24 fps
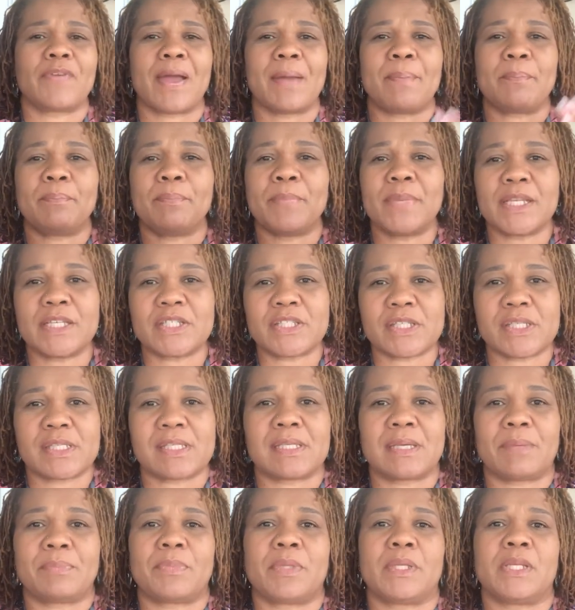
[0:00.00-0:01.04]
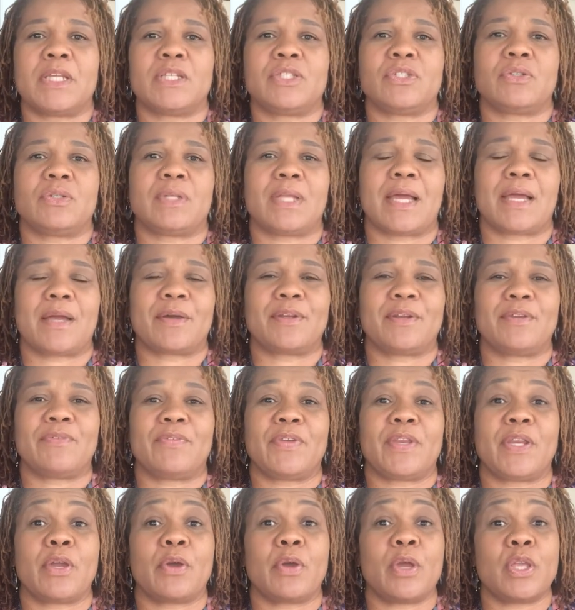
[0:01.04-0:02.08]
I mention something that you like on the
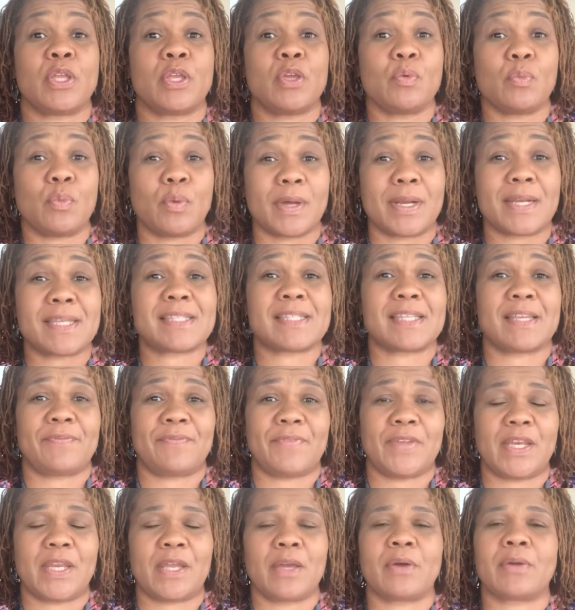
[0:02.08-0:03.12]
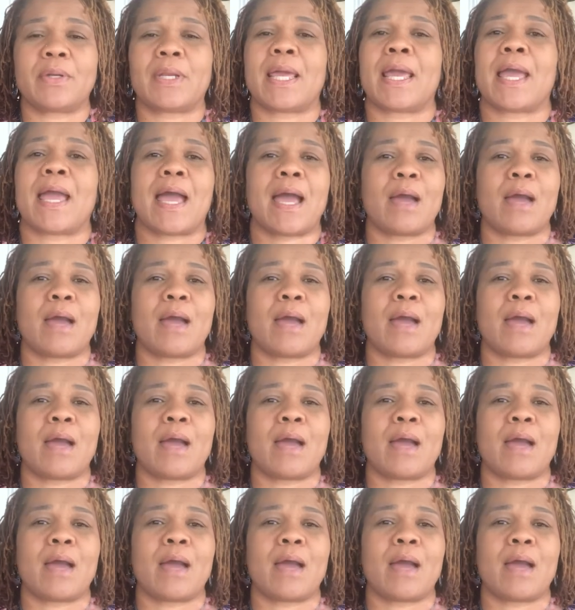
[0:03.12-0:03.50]
video and you want to see a video on that,